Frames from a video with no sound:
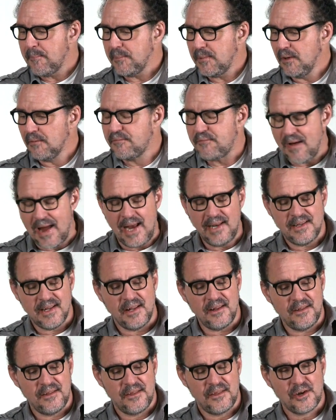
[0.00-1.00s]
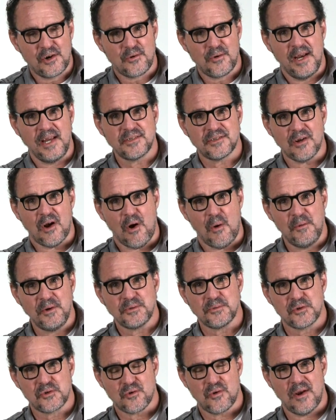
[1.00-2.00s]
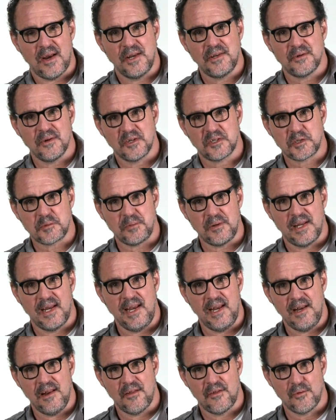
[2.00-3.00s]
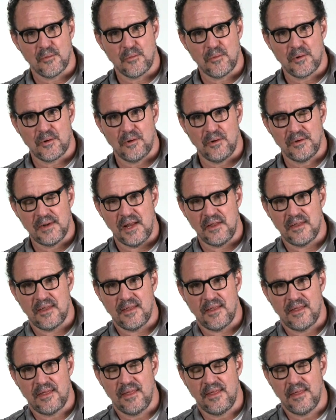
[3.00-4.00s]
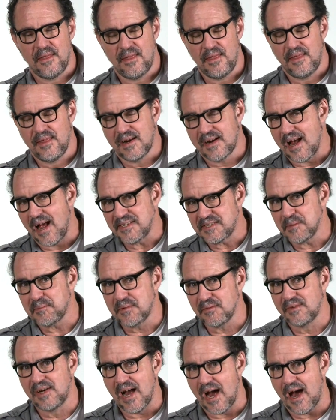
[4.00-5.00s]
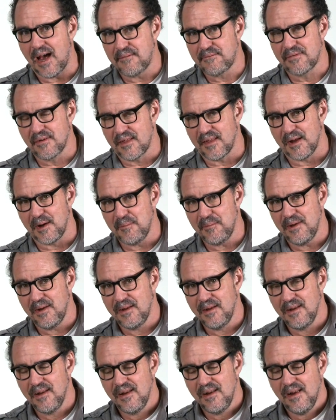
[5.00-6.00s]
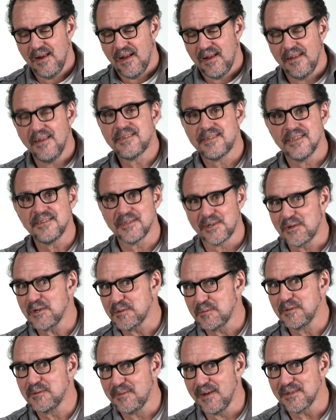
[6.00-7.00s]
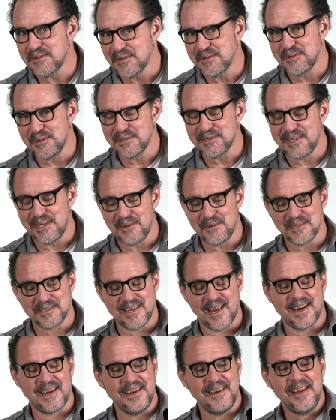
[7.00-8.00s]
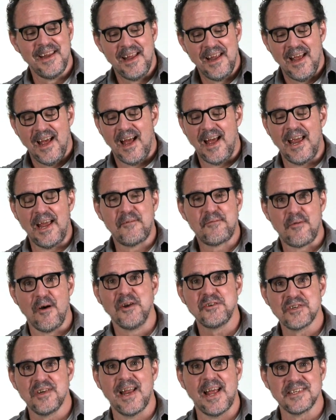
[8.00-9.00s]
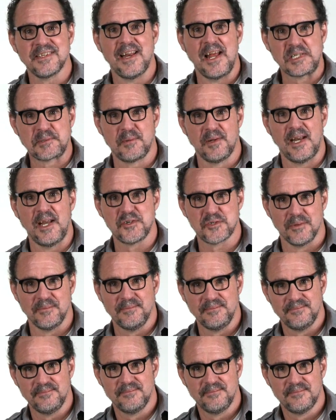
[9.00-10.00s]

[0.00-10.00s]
You'll find that the Greeks always were trying to explain the world, and the concept of God for them, this is a Christmas message you'll see here in a second, it functioned as an explanation.